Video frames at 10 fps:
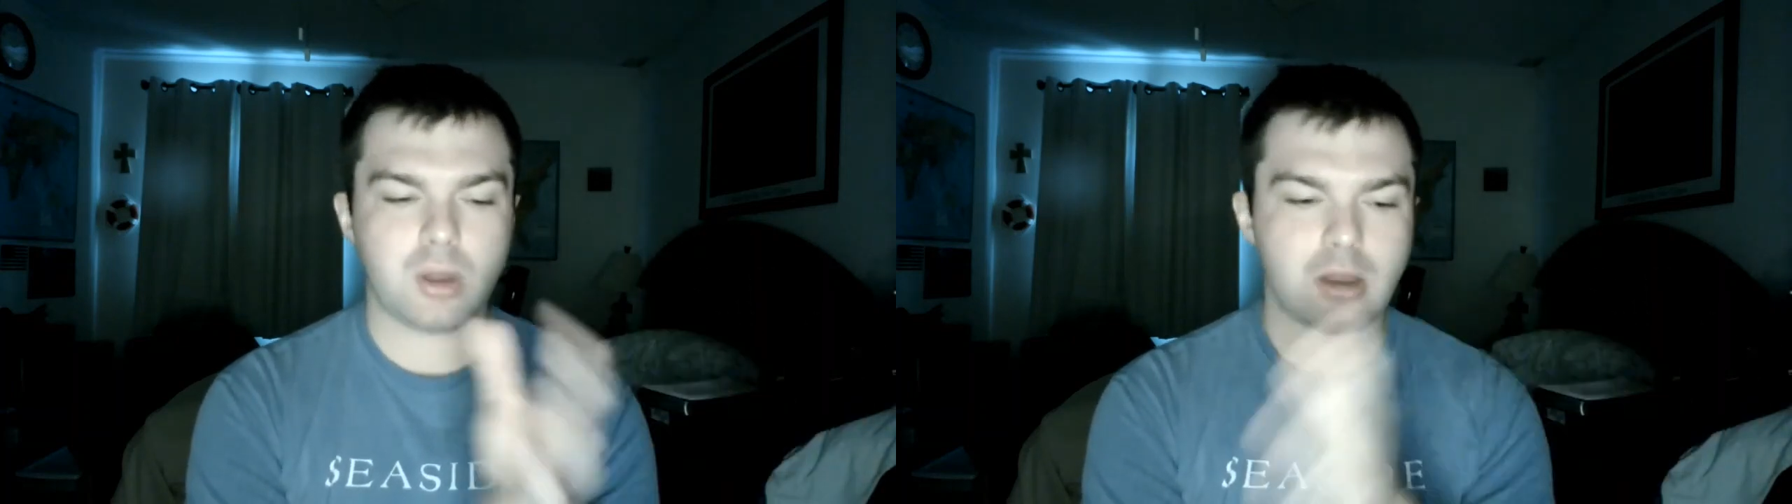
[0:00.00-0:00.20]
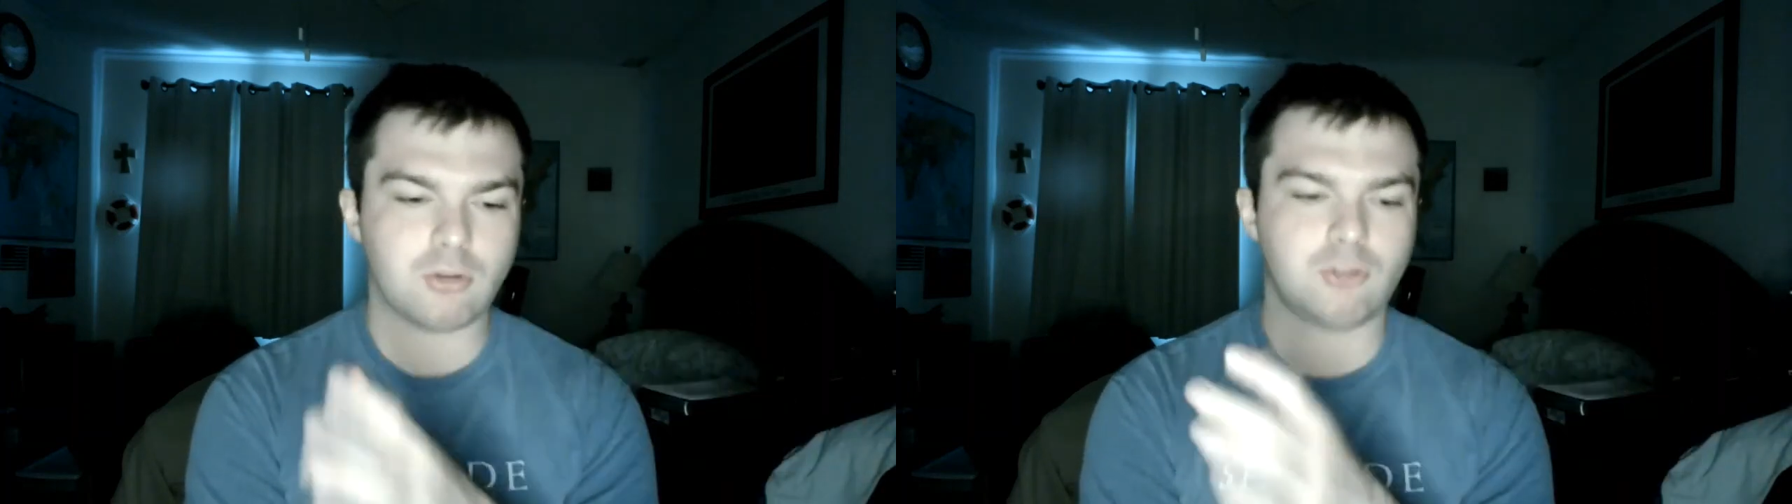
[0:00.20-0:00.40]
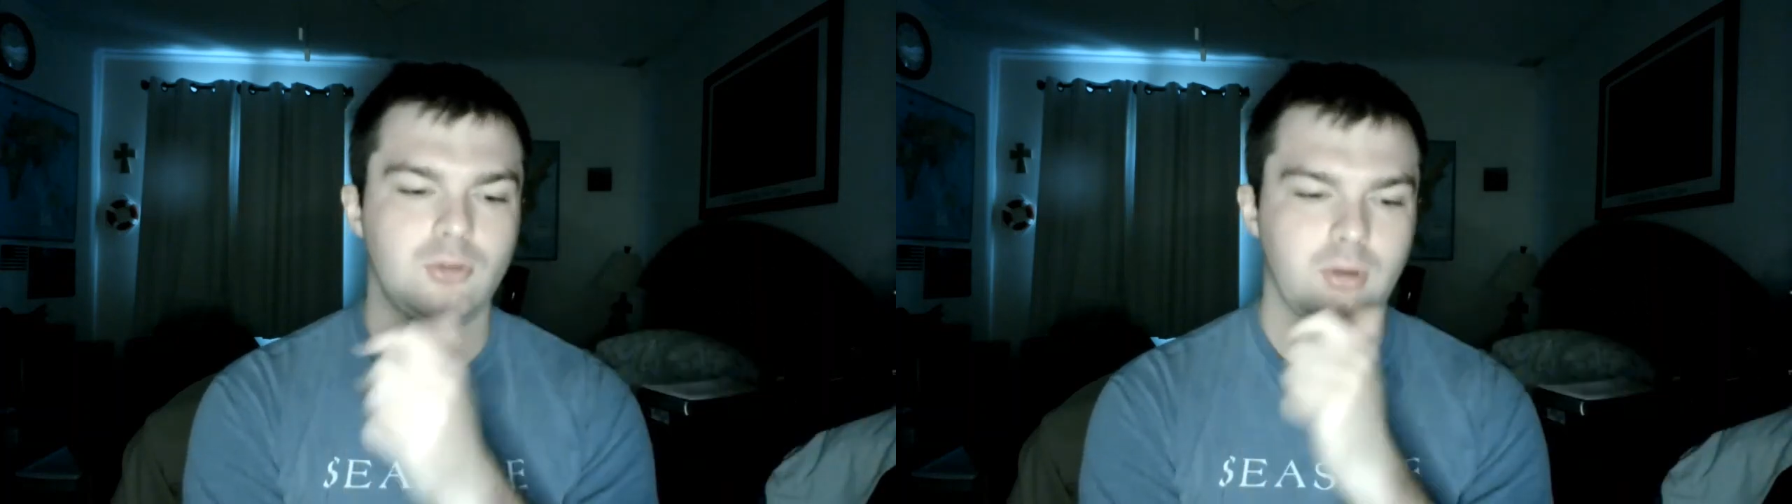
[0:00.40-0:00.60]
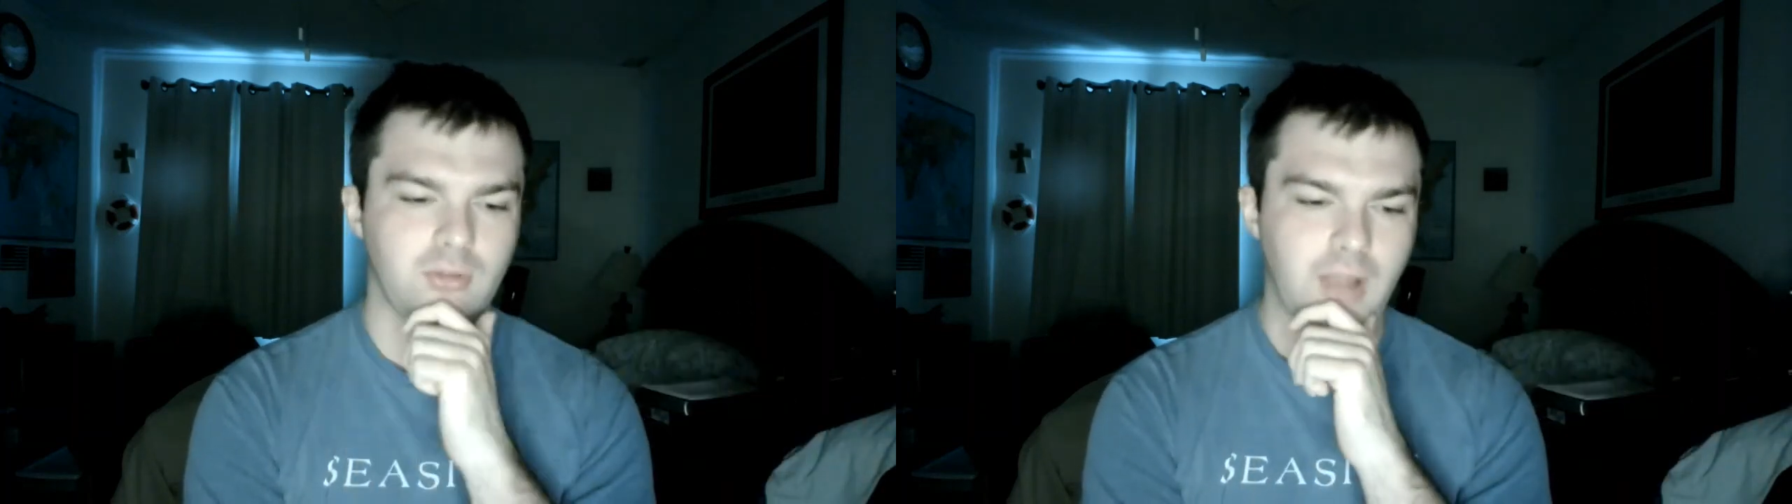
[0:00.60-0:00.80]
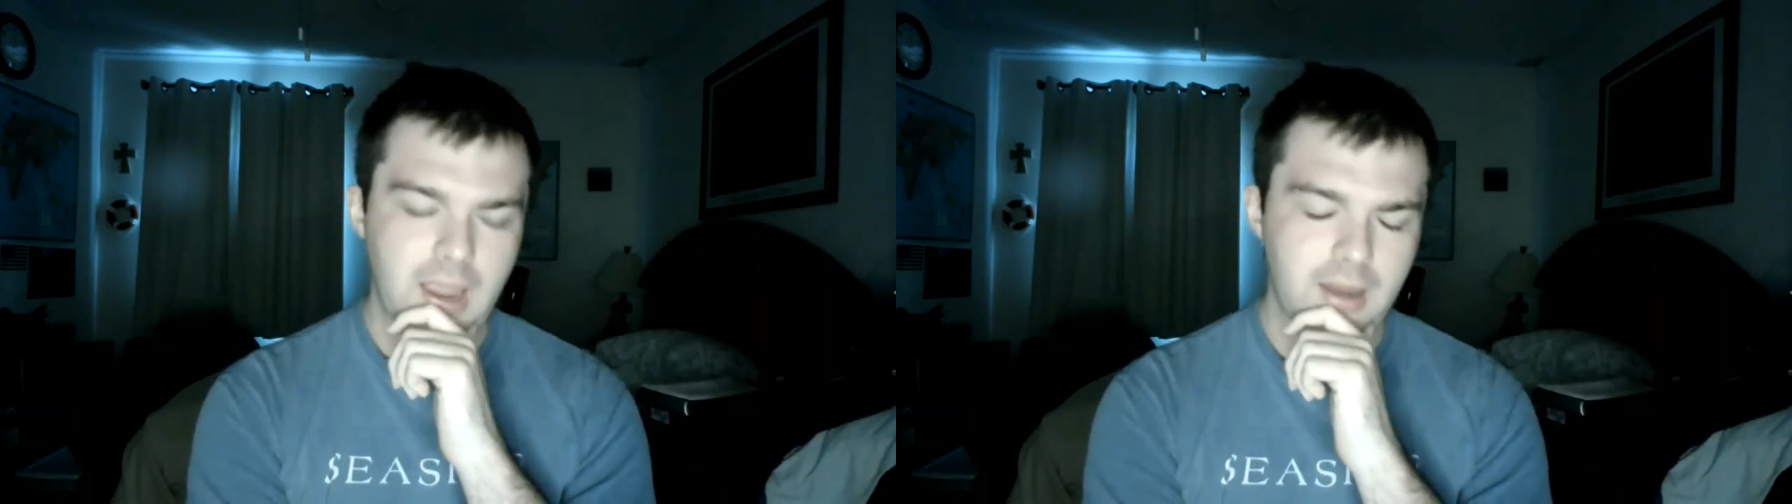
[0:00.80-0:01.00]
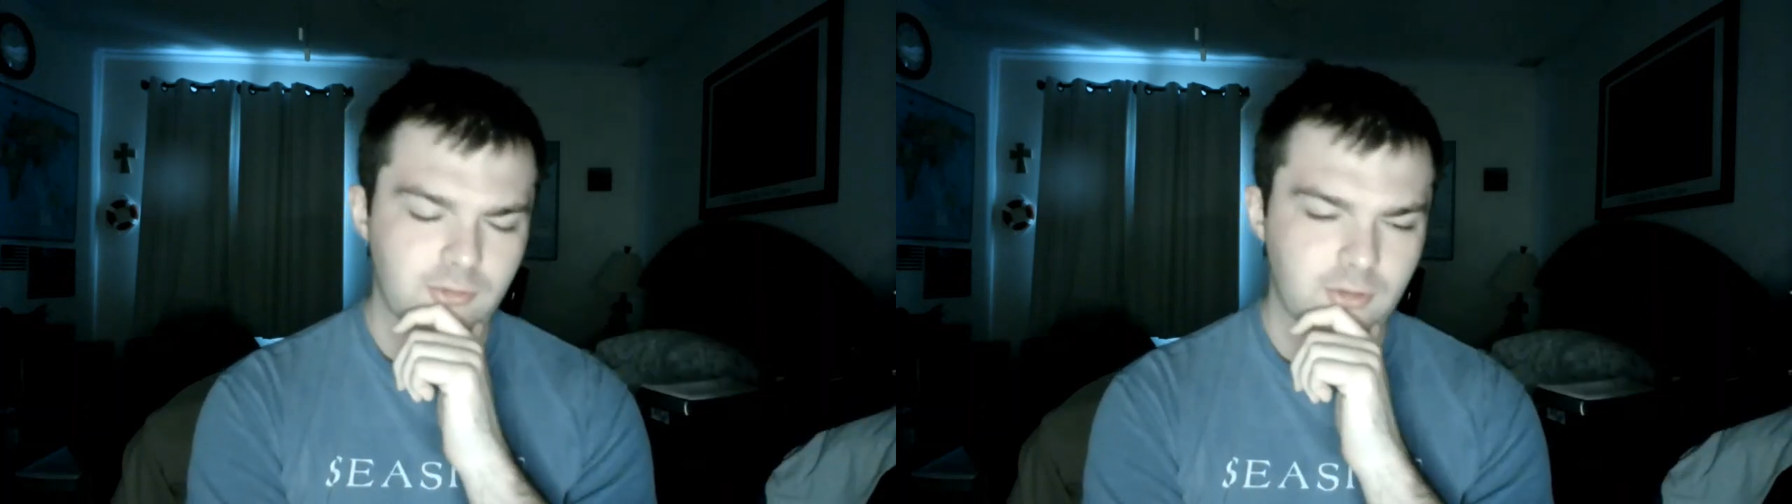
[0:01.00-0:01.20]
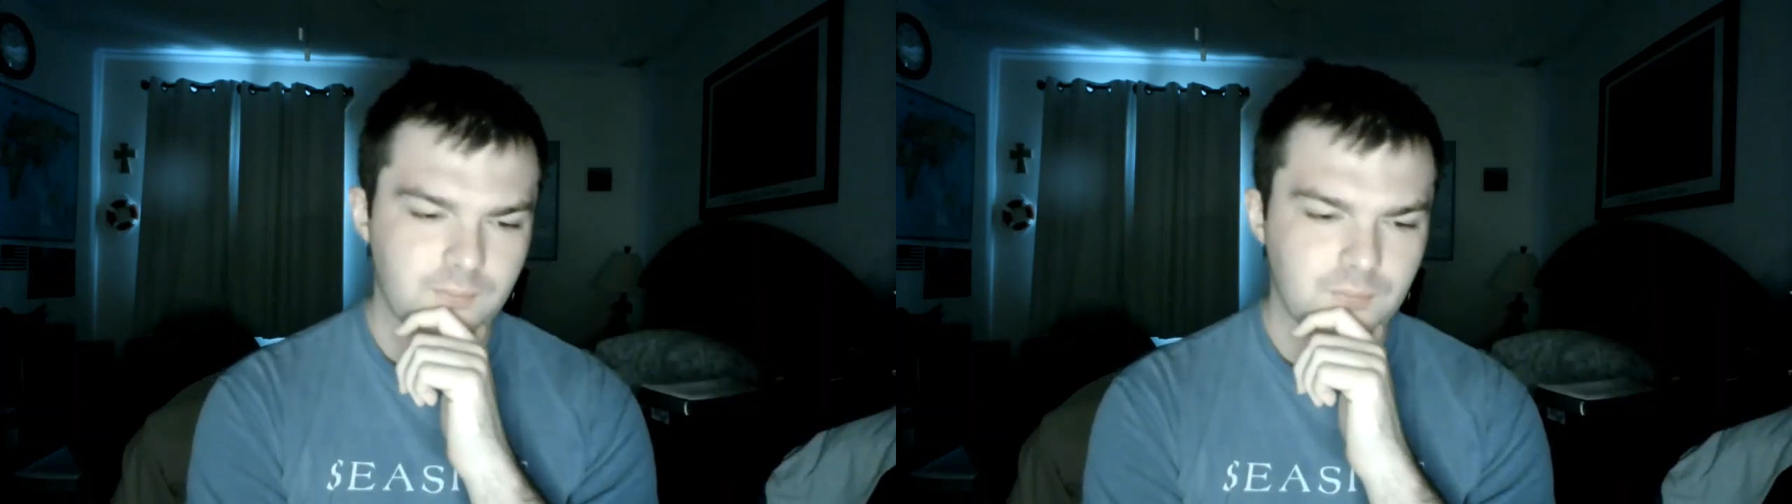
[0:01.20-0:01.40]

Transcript: years to his life.